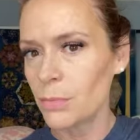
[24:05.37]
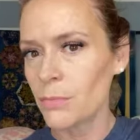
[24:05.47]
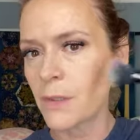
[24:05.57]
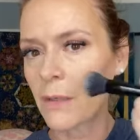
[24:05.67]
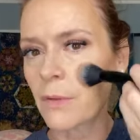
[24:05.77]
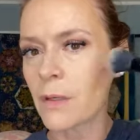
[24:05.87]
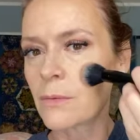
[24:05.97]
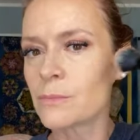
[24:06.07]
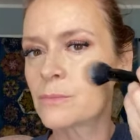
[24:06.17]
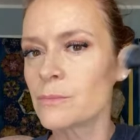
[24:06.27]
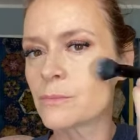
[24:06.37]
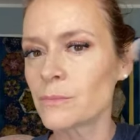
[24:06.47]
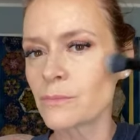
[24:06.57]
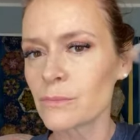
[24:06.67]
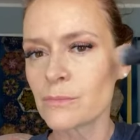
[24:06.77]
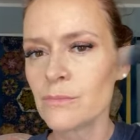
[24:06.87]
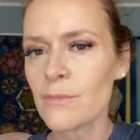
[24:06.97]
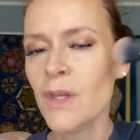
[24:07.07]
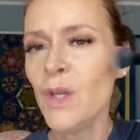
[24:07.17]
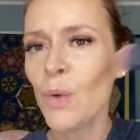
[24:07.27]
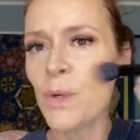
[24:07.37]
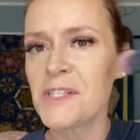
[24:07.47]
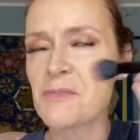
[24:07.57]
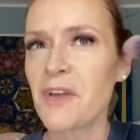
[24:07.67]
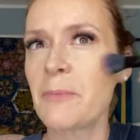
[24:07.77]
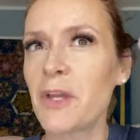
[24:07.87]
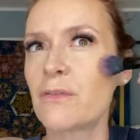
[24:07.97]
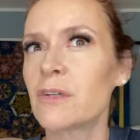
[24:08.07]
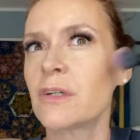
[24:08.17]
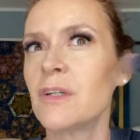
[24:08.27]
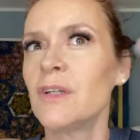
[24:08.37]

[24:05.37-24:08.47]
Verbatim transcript: There we go. We had some family over,